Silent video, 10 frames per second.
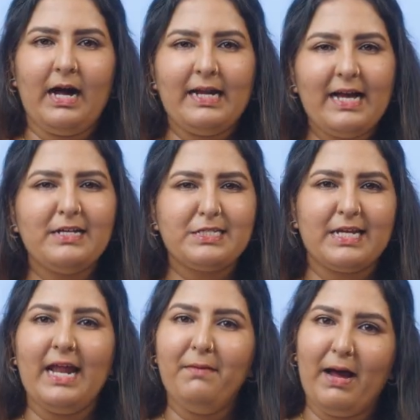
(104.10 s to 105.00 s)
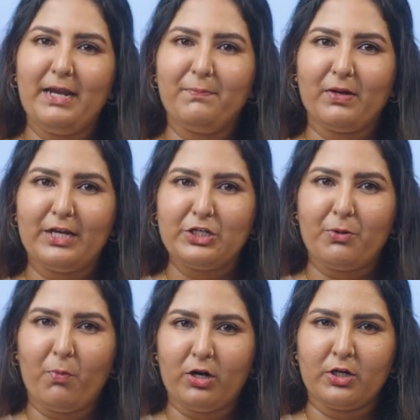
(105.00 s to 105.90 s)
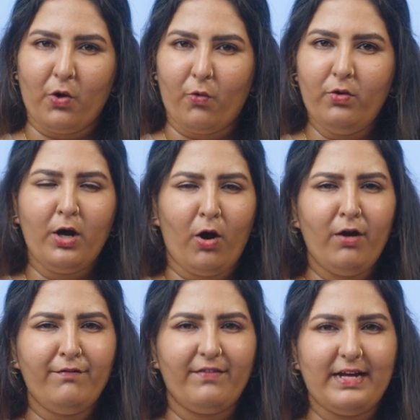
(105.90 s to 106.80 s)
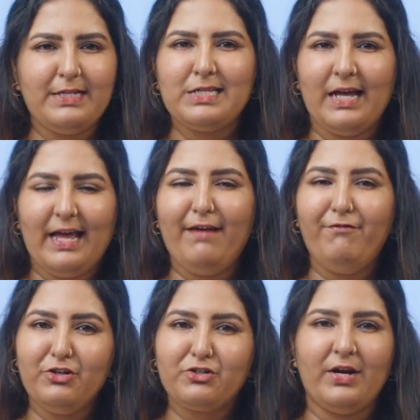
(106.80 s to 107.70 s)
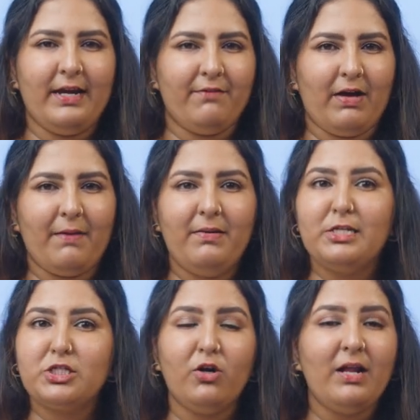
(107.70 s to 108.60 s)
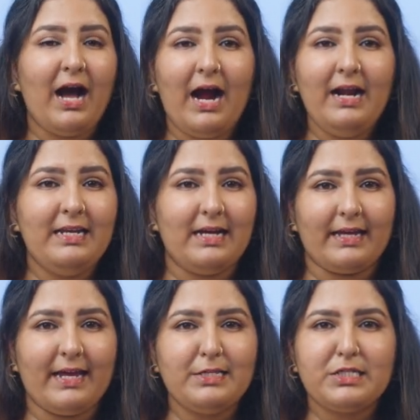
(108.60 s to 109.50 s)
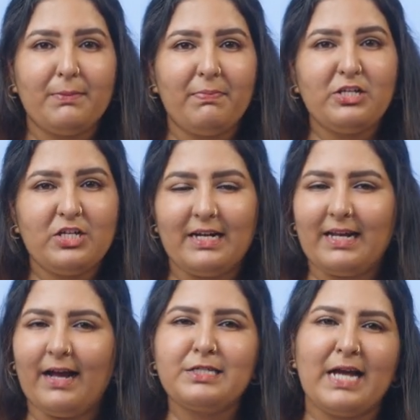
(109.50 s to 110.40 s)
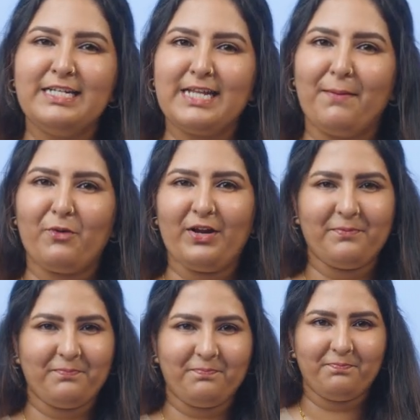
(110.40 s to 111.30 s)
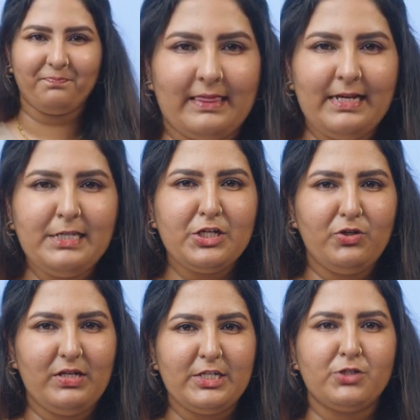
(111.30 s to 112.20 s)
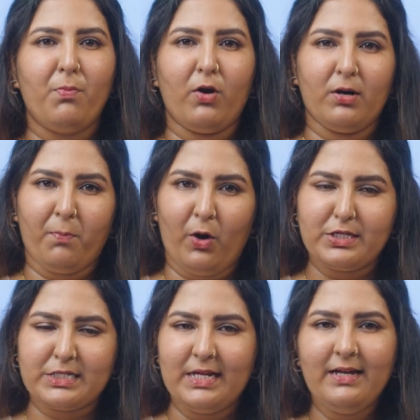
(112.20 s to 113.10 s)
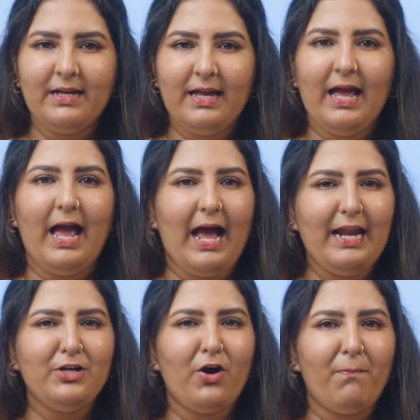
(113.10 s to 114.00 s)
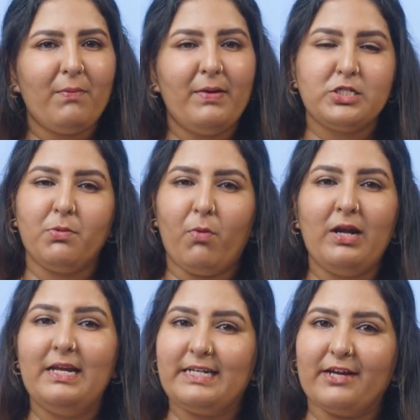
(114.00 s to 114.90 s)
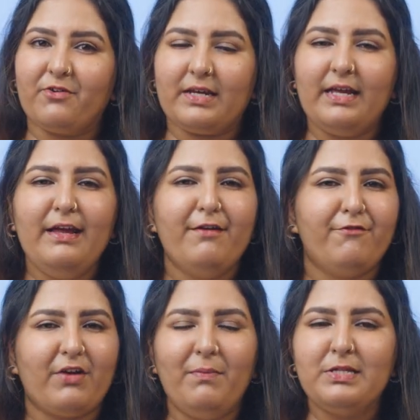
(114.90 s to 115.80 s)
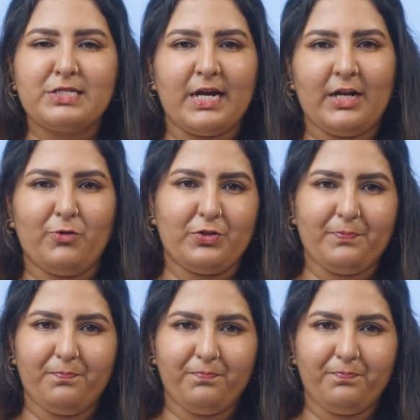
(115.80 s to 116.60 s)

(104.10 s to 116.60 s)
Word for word: Attackers can manipulate your model code or weights if your training environment is not hardened against supply chain attacks and tampering. This could lead to model poisoning and compromise your model integrity from inside out.